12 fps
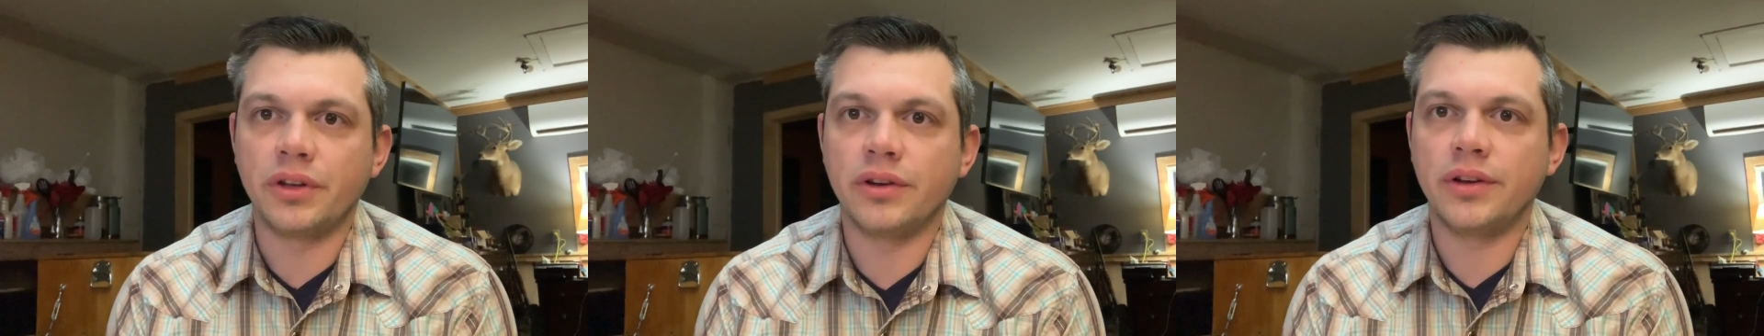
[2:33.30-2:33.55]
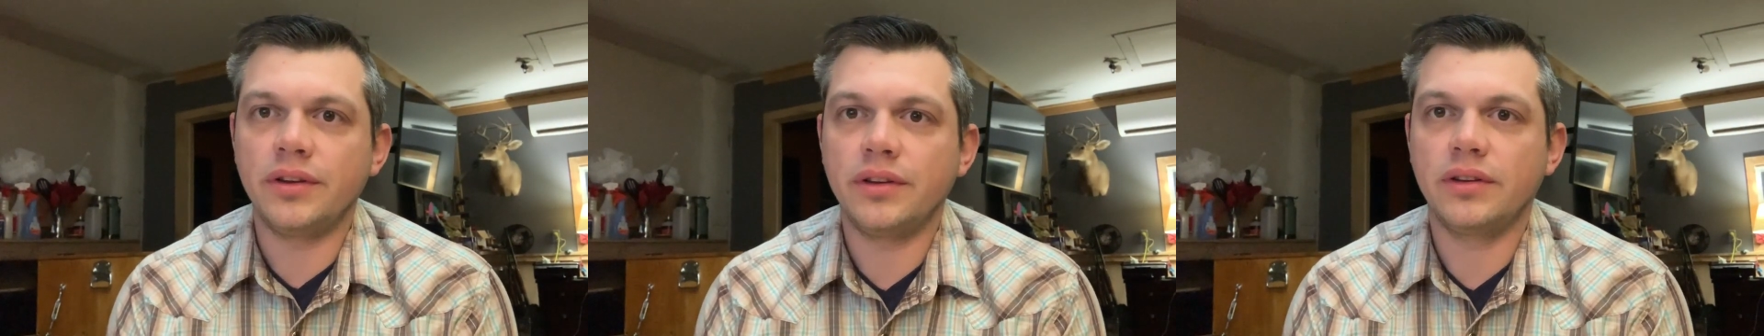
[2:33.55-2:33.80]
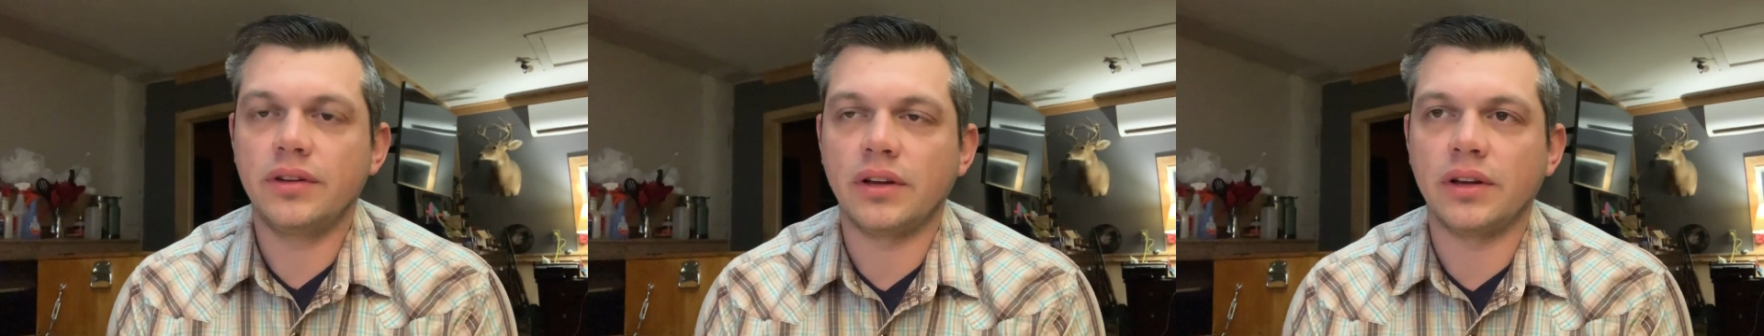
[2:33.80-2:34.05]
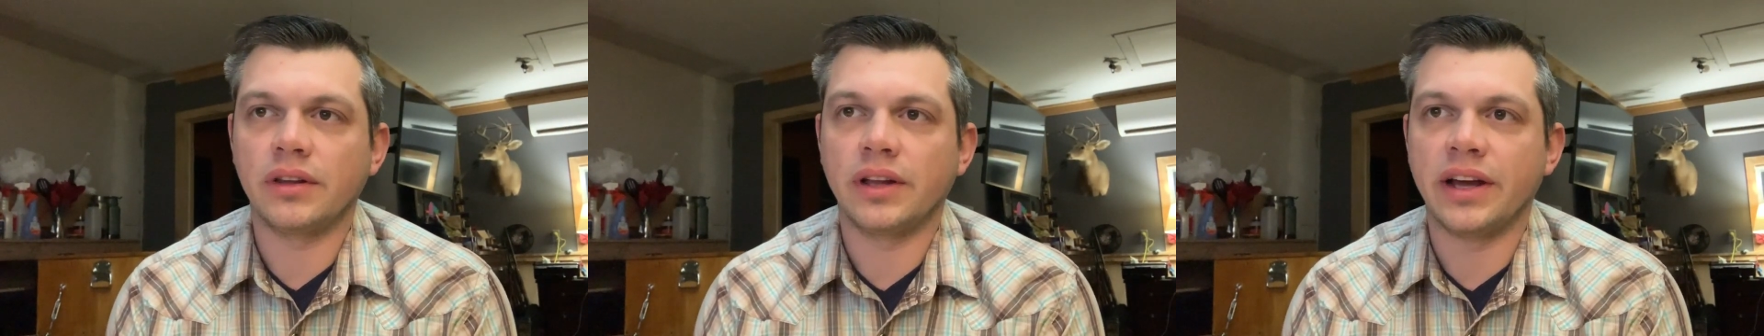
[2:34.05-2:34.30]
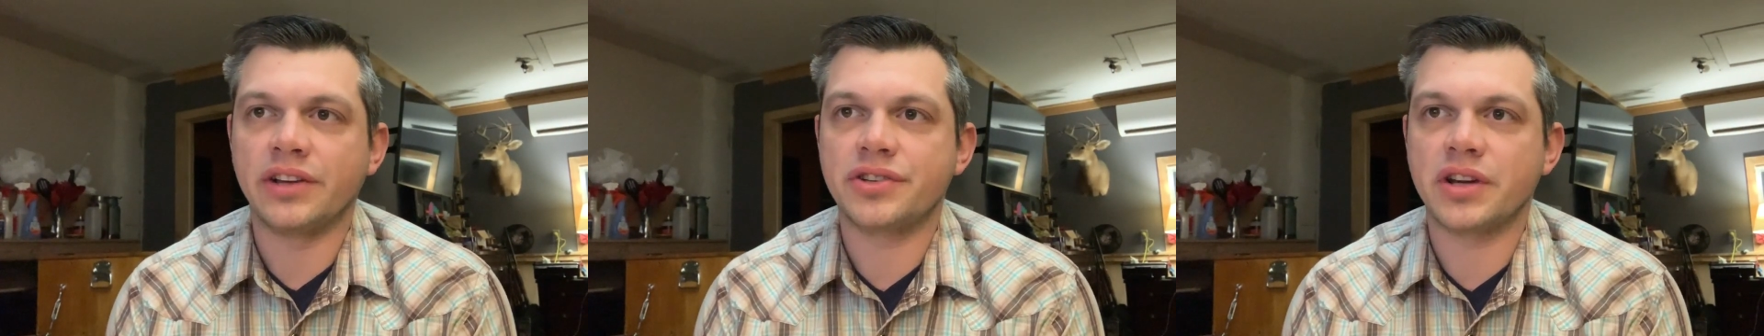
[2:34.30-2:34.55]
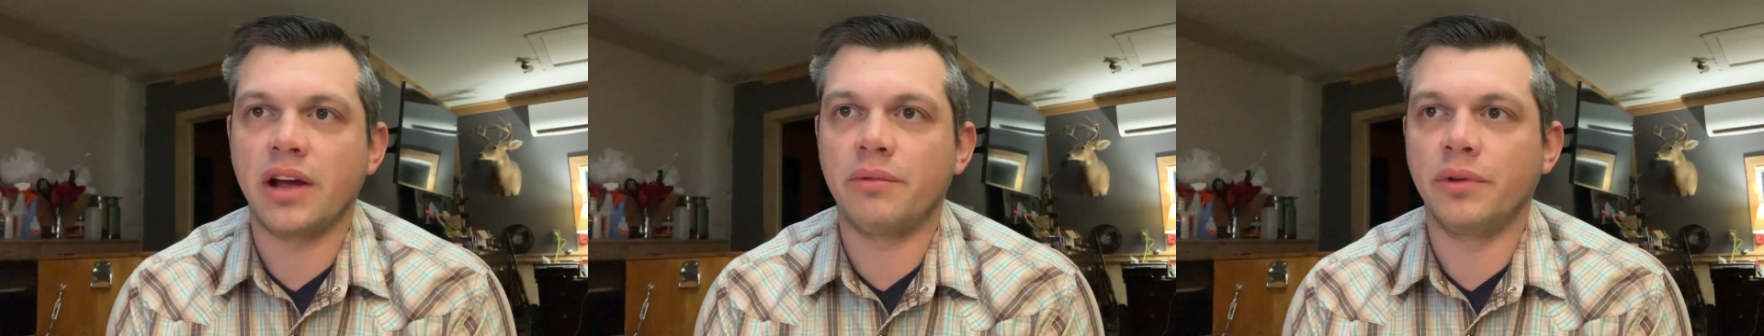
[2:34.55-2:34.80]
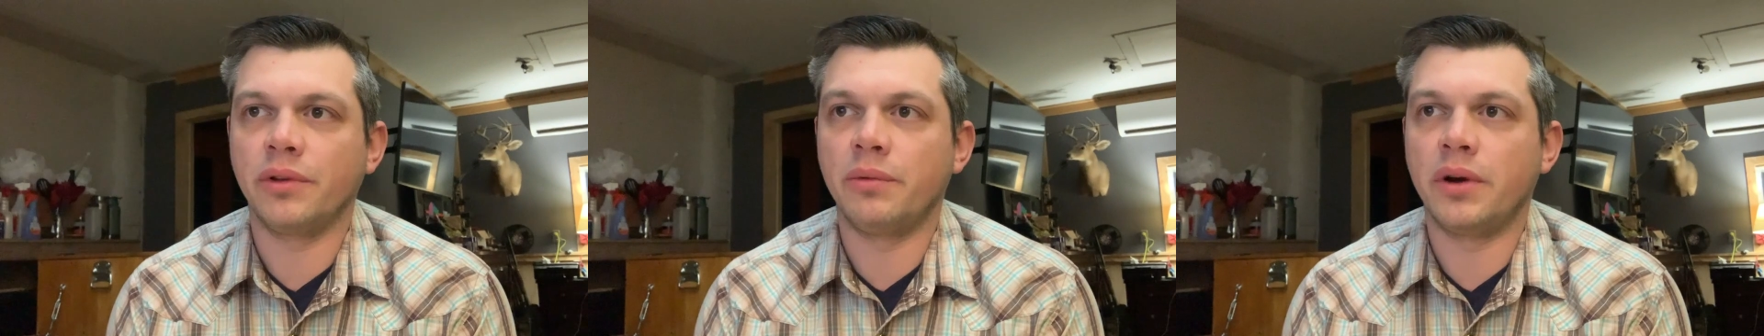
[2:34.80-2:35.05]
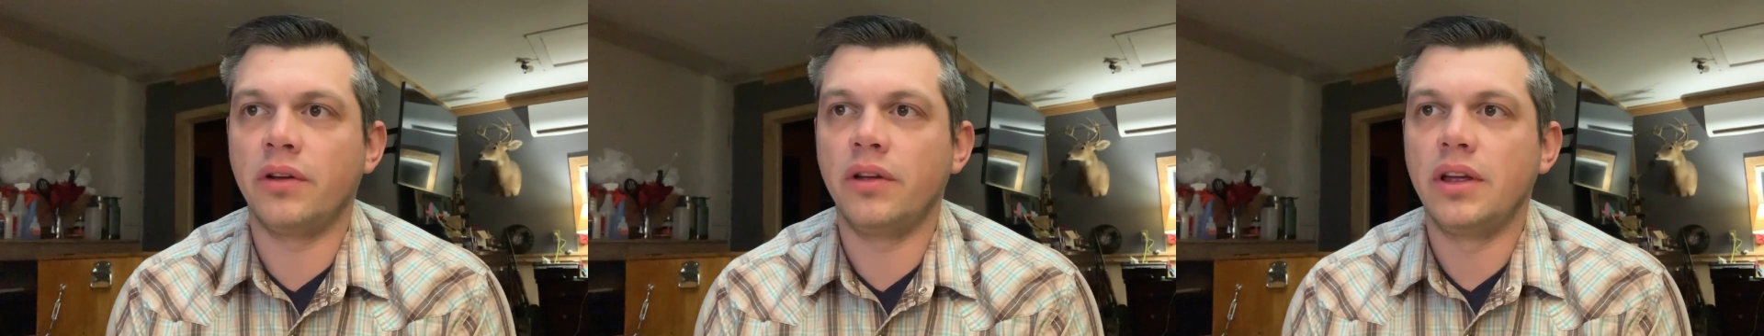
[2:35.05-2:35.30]
we did really good. Uh, the guys
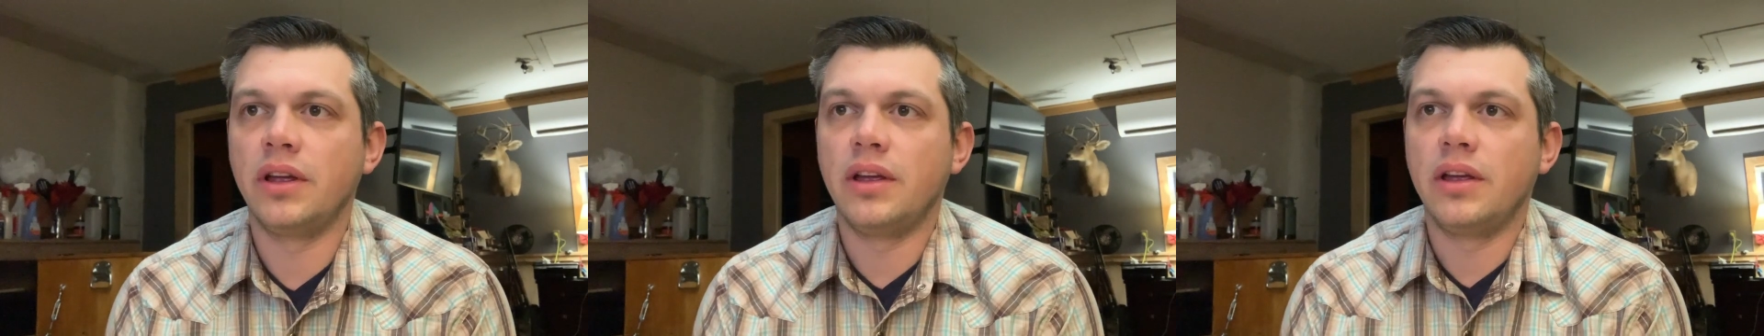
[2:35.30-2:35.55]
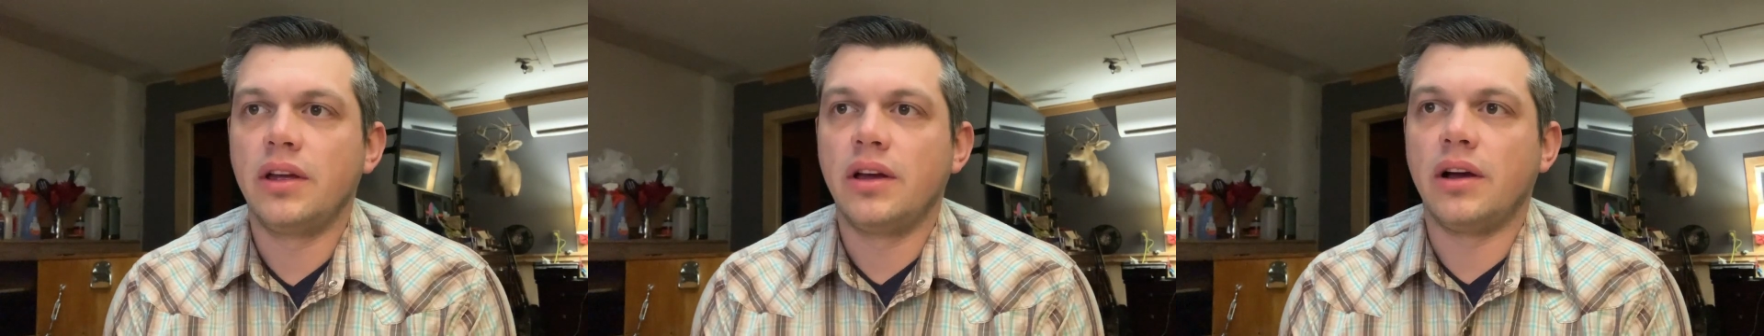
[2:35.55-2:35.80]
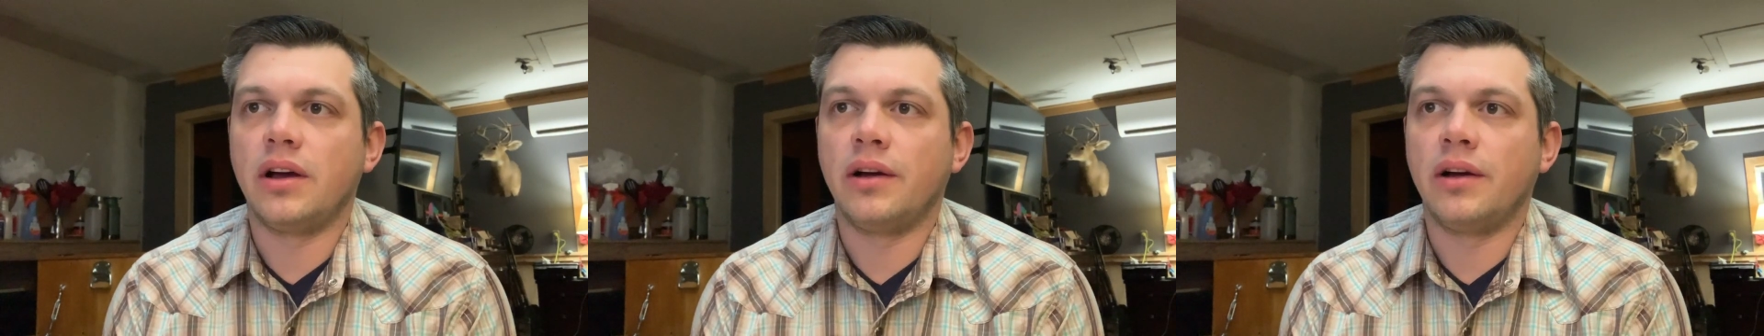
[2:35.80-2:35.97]
shot really well.